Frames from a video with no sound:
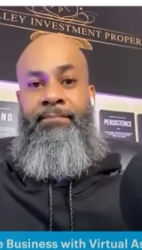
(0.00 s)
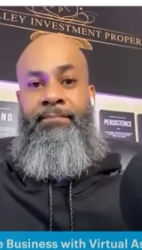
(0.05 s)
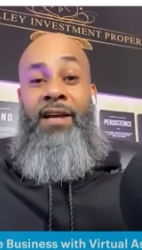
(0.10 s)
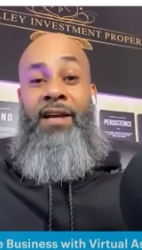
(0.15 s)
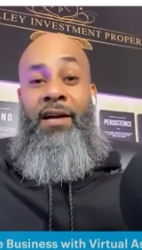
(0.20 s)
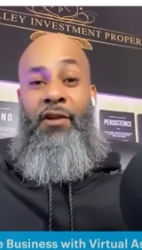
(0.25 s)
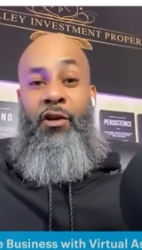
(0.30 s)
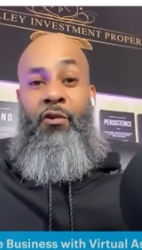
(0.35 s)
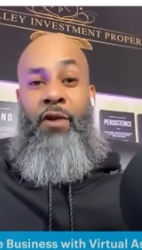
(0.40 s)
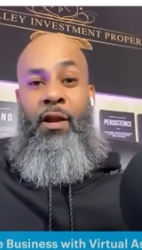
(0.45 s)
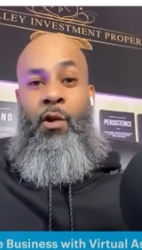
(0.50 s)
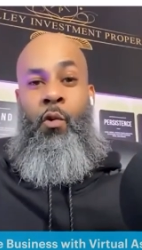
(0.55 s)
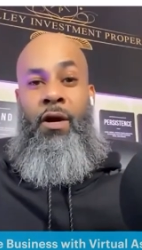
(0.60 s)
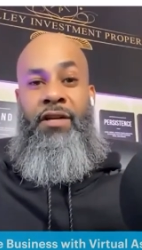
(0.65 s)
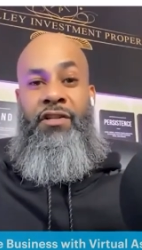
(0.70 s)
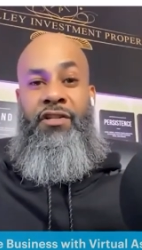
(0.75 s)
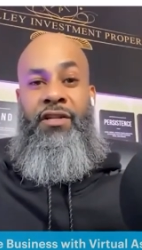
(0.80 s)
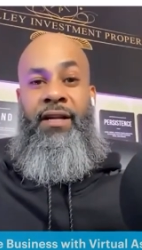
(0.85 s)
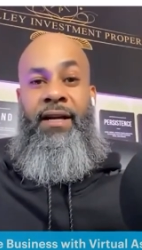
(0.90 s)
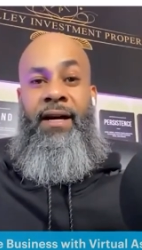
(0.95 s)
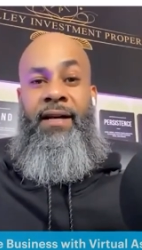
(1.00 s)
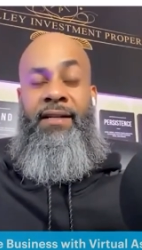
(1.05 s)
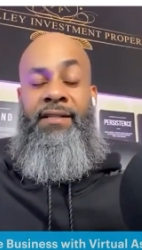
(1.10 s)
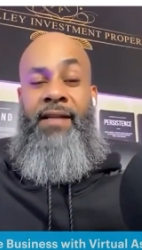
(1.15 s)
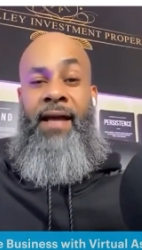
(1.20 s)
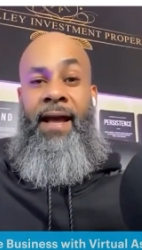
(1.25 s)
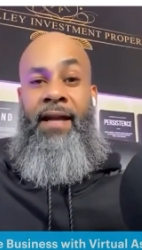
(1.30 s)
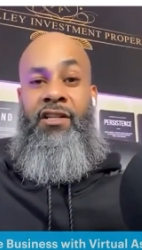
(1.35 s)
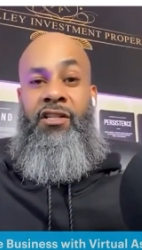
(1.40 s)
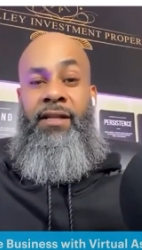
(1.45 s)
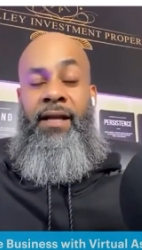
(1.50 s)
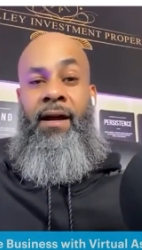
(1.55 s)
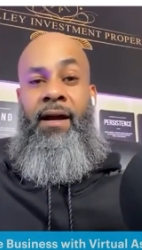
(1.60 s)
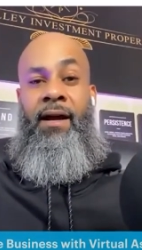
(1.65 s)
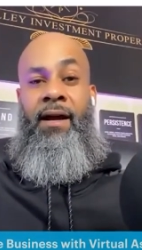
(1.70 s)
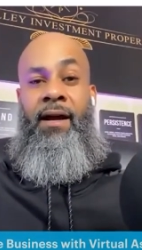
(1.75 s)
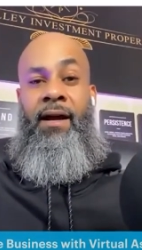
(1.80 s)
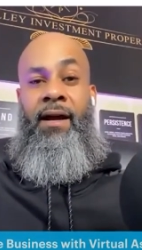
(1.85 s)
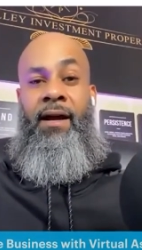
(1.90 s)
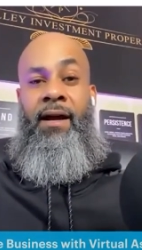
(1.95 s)
Another great question, guys. Actually,
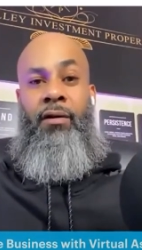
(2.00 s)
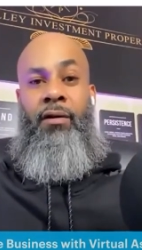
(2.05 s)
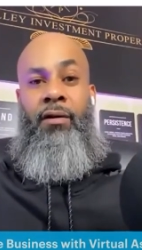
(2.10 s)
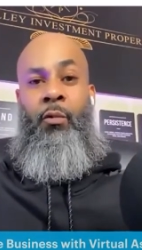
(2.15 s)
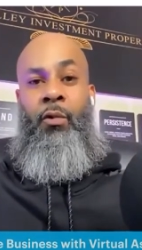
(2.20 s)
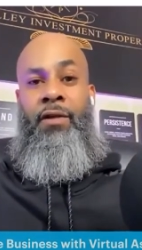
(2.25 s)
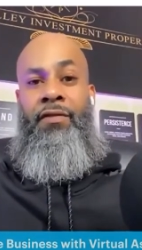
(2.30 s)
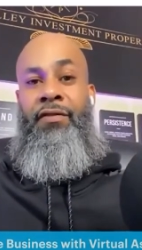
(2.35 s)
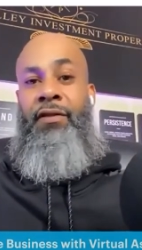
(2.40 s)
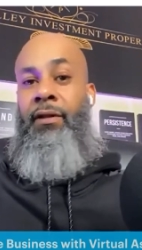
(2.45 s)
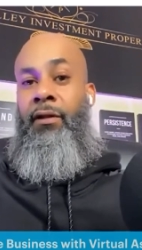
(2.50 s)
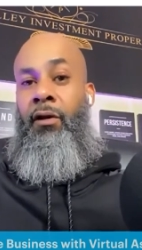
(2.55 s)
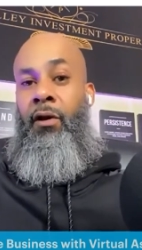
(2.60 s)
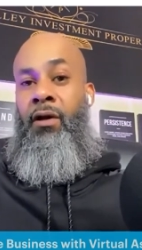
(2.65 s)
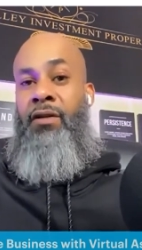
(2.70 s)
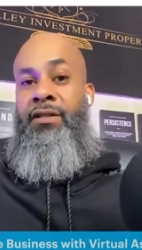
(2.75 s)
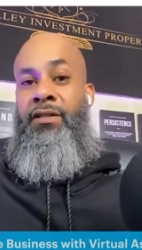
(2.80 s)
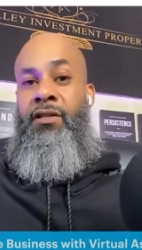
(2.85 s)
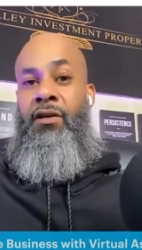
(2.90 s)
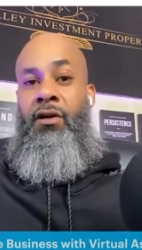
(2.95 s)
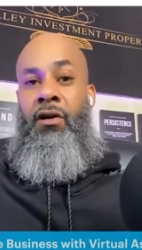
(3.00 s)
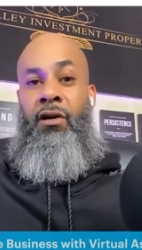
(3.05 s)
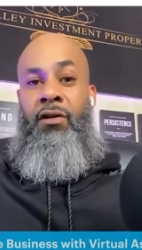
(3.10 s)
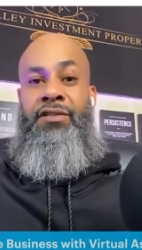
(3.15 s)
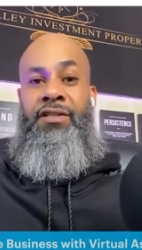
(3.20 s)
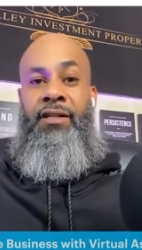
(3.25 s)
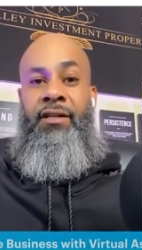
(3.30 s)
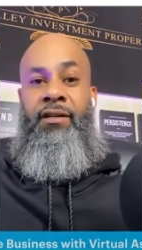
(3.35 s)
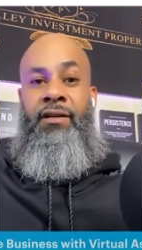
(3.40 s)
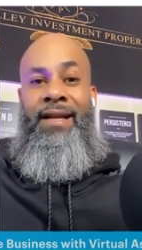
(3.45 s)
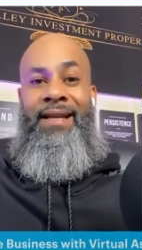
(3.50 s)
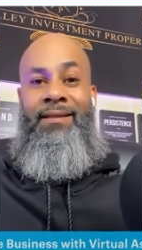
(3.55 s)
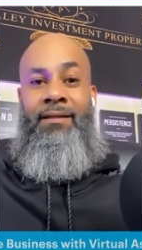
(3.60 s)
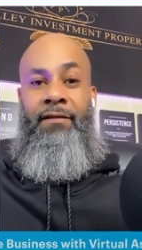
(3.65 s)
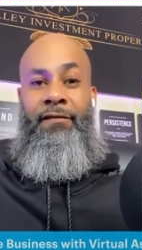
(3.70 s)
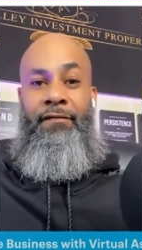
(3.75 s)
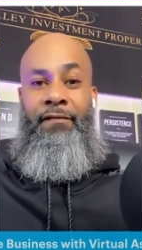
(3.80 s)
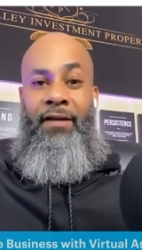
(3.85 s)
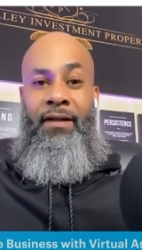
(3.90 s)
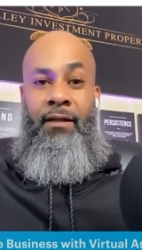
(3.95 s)
I partner with the largest call center
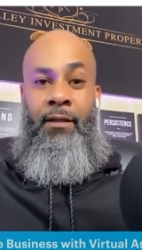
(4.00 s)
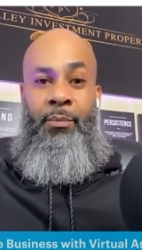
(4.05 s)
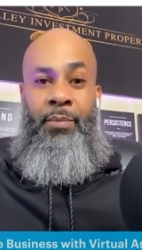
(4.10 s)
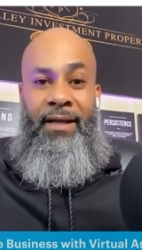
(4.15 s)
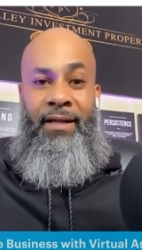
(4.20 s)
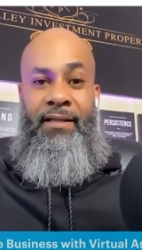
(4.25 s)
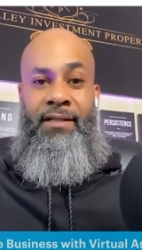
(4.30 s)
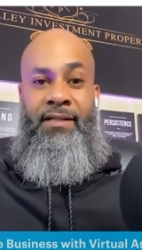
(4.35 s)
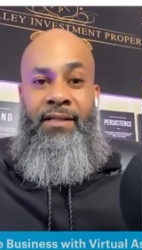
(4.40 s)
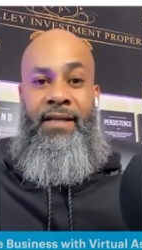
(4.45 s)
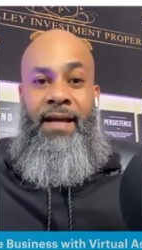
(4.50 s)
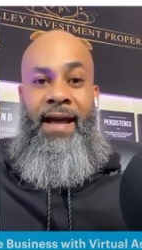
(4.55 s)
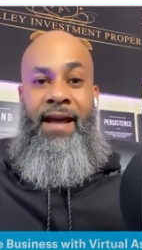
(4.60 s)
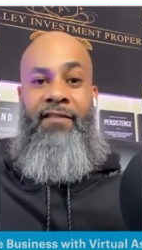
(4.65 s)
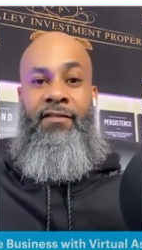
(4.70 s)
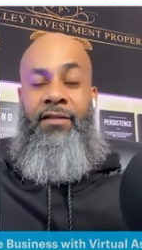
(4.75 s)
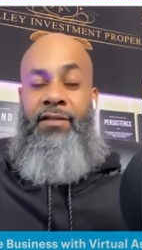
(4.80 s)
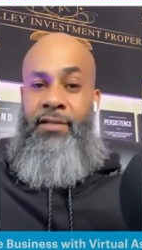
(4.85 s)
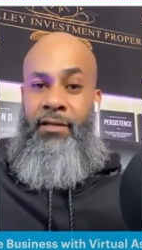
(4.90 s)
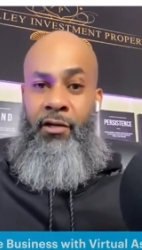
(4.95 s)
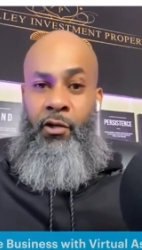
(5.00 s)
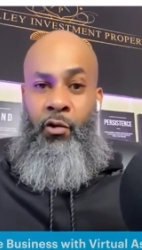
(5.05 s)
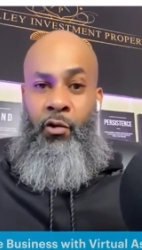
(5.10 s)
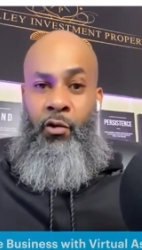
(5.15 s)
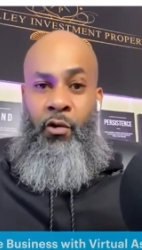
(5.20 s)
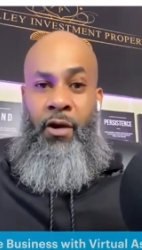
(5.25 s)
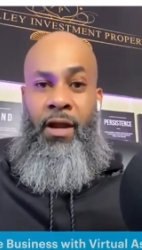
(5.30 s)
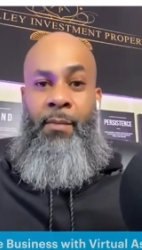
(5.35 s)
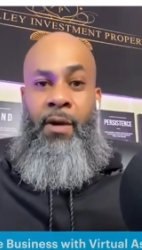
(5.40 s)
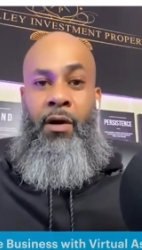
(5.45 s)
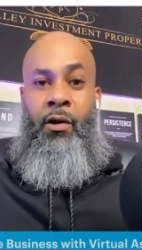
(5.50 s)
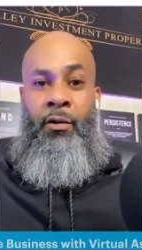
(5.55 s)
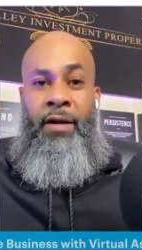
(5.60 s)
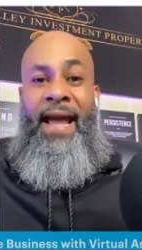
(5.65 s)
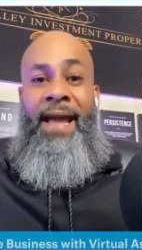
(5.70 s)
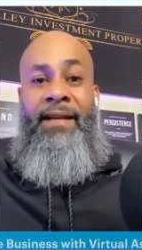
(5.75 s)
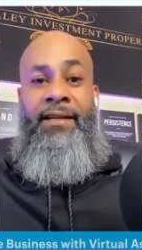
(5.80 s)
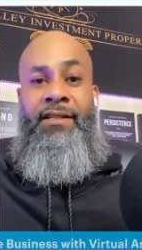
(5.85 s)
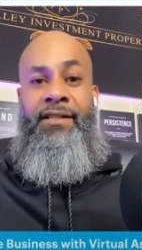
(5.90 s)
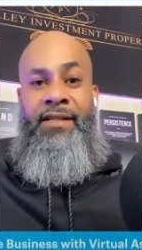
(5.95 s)
in the Philippines to create my own
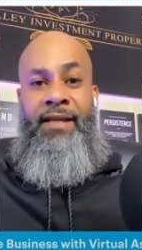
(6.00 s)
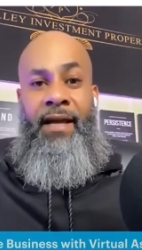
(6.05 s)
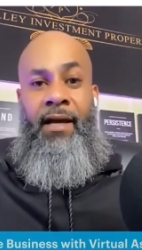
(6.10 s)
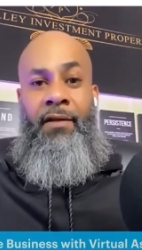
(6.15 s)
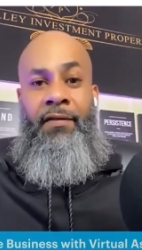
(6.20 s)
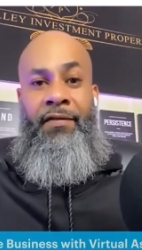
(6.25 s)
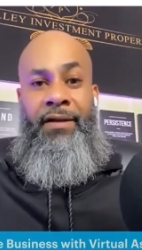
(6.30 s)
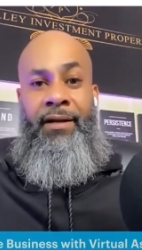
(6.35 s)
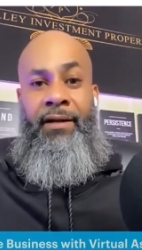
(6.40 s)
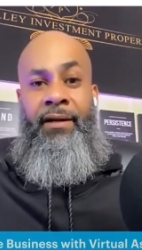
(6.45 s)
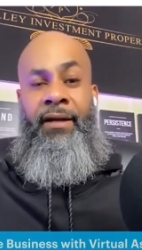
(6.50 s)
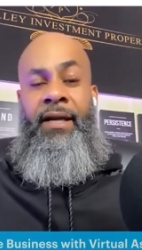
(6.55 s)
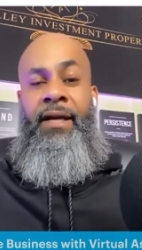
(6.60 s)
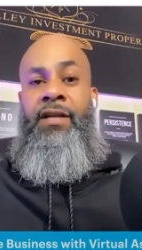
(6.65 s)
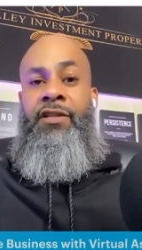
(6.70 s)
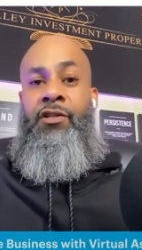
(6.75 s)
agency out there.